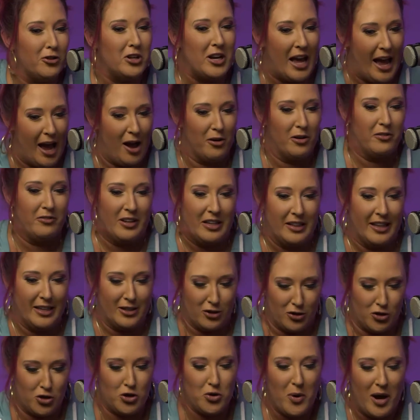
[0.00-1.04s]
out of it, like the
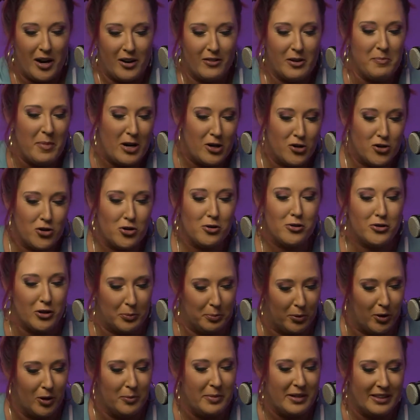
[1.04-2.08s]
shoe out of it. My shoes are
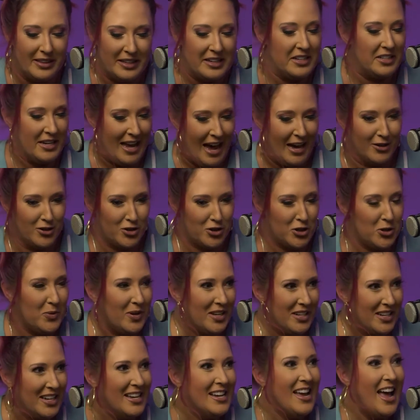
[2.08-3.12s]
permanently attached to
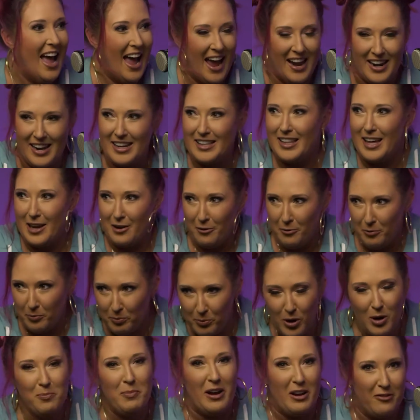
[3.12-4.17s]
it, and I like
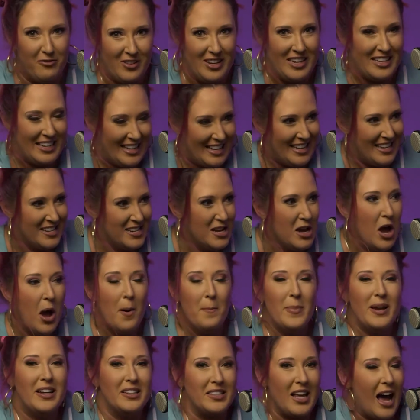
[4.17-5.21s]
put my feet in
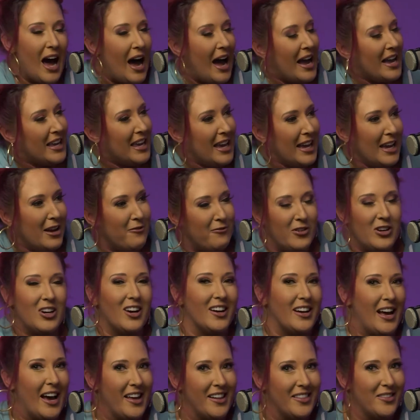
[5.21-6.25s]
because I can't figure out
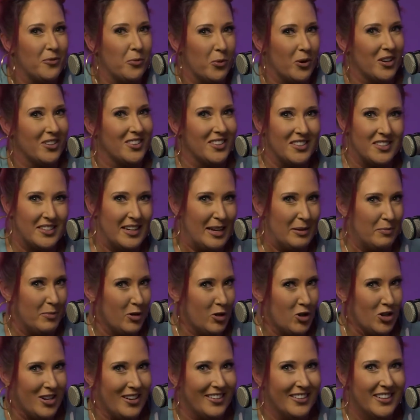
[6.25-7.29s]
how to work this damn
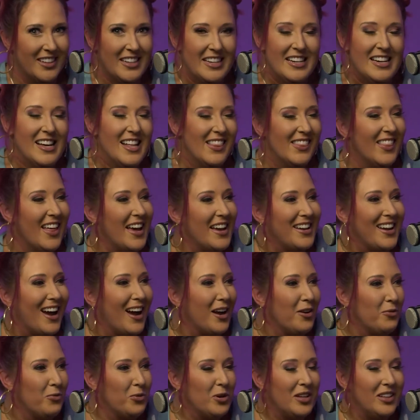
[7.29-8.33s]
machine. Like, I
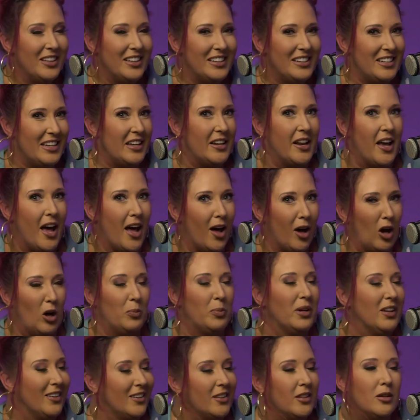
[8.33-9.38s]
really need help.
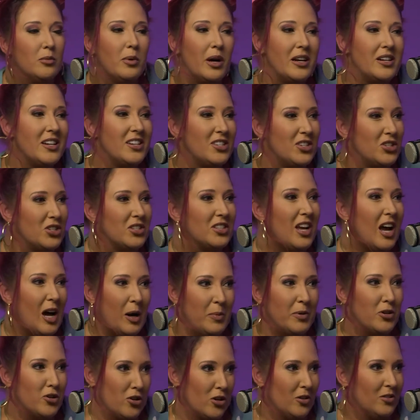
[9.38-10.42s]
You might need to just come
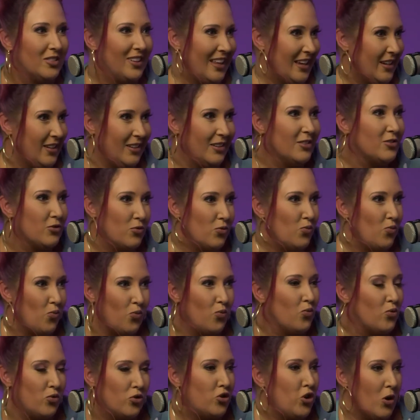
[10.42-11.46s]
and show
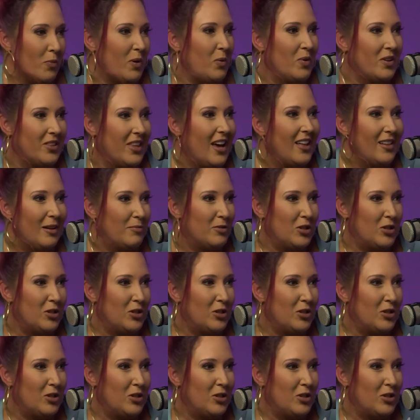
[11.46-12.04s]
me what the hell I'm doing.